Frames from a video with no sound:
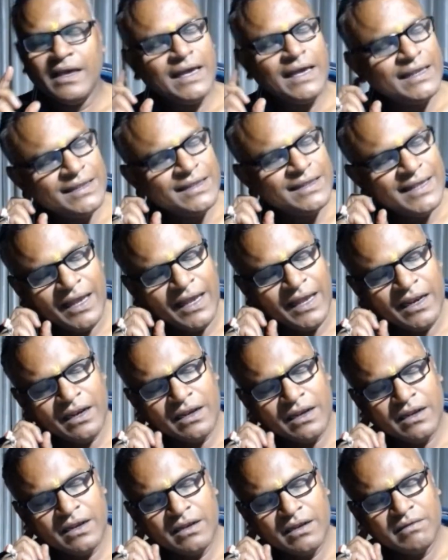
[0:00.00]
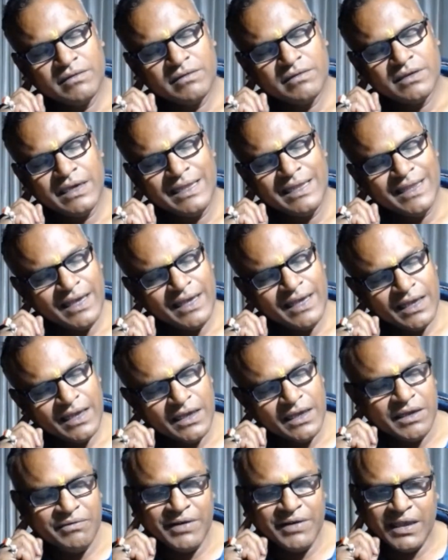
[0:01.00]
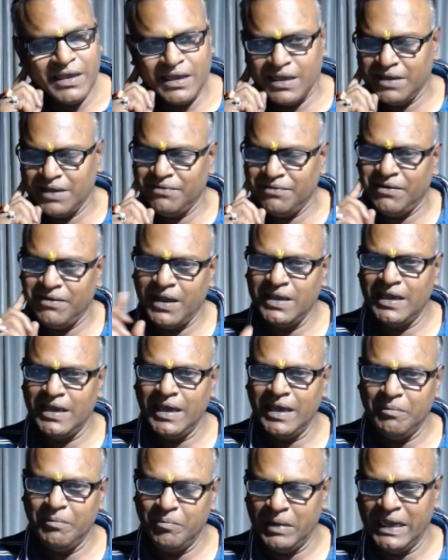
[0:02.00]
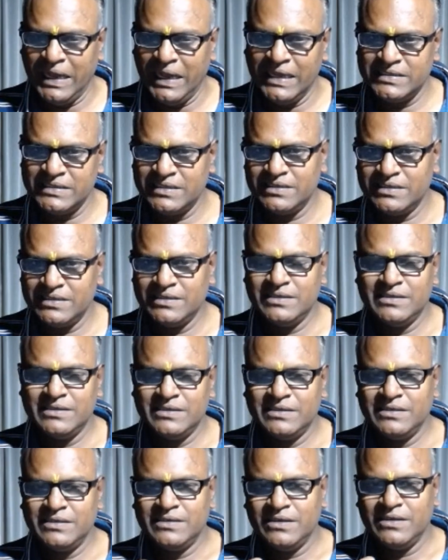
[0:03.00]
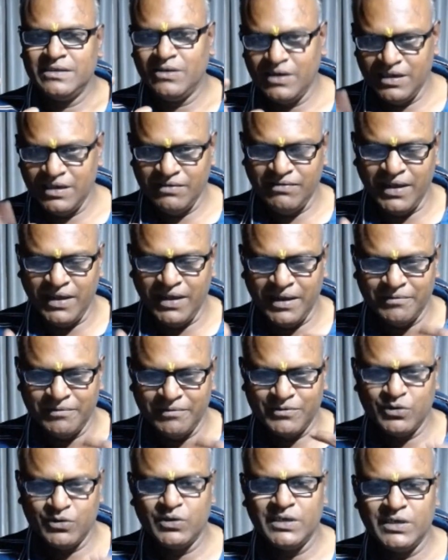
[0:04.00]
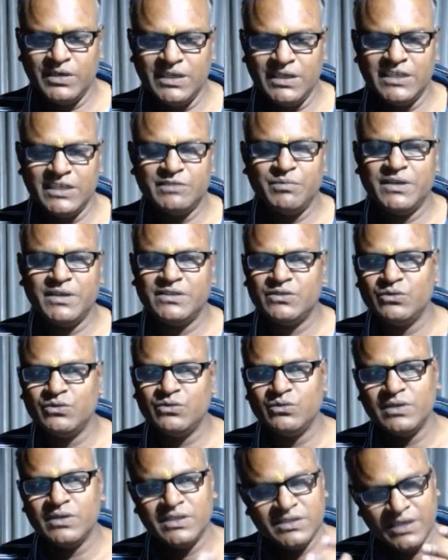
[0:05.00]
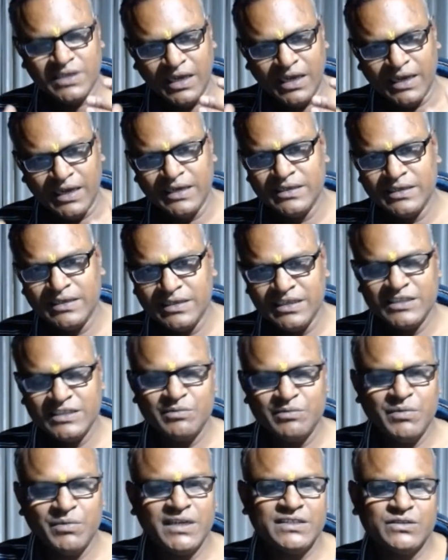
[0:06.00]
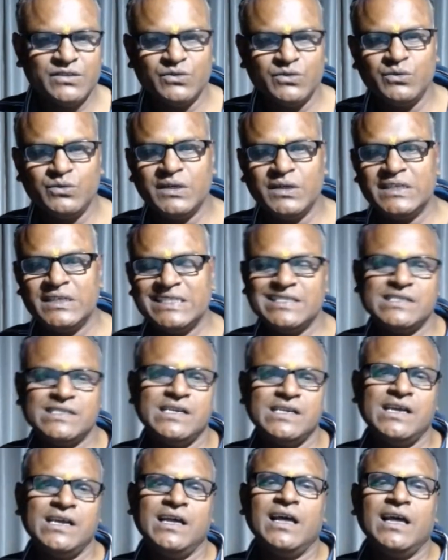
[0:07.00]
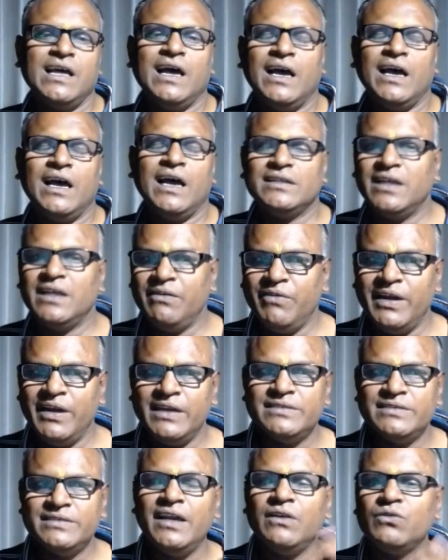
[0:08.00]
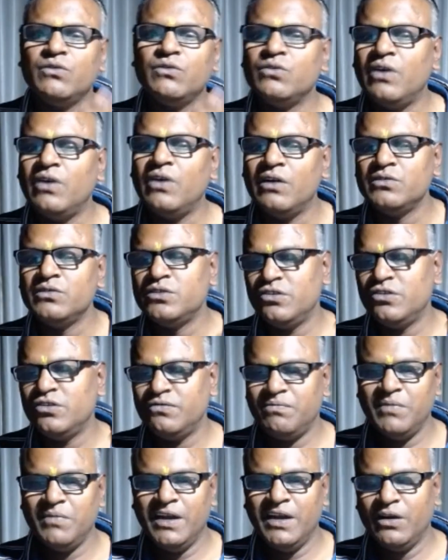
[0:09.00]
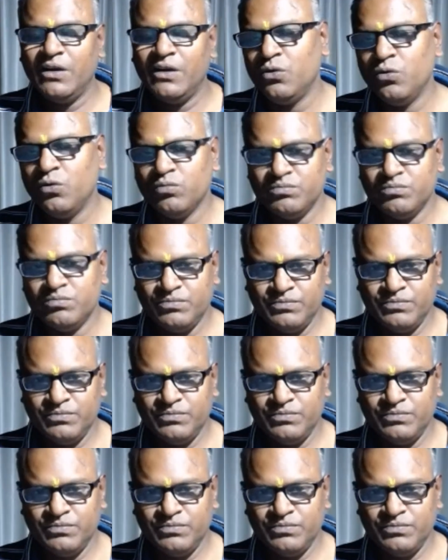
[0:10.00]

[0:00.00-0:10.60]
And then in the evening, if I have batch or if I have to teach my students, I teach my students. Otherwise, I go out of my home